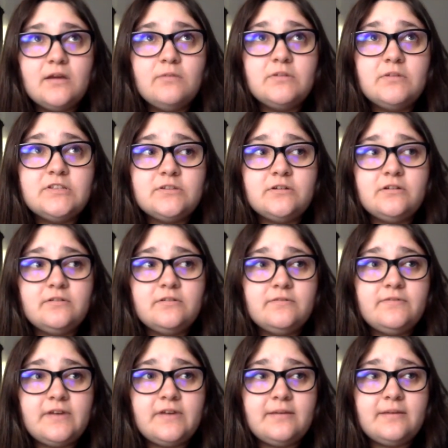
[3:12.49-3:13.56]
What sort
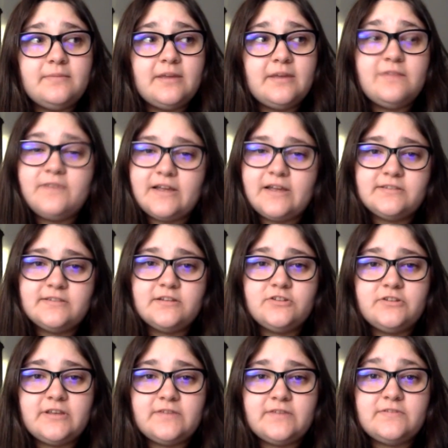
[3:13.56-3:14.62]
of advice could
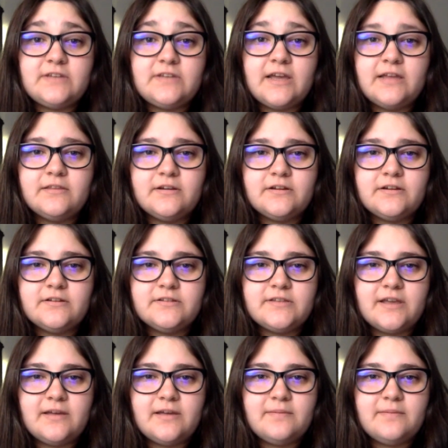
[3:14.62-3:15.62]
you give to others?